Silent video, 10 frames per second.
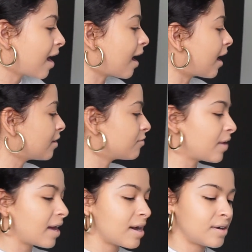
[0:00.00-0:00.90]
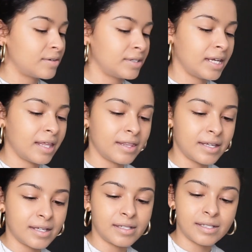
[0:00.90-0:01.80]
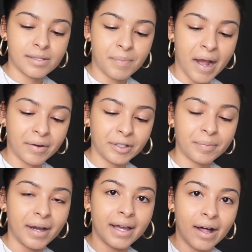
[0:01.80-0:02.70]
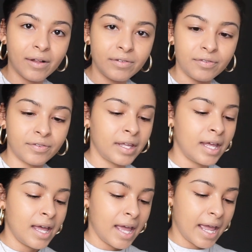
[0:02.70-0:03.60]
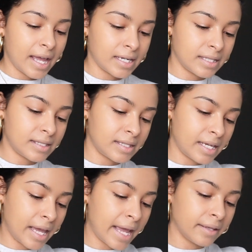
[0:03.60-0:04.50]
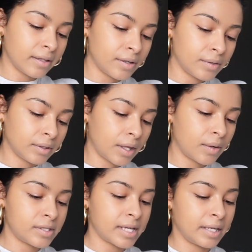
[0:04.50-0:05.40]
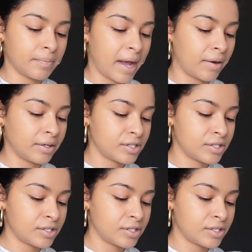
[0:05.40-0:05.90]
I found this powder by E.L.F, and it's the Halo Glow Setting Powder.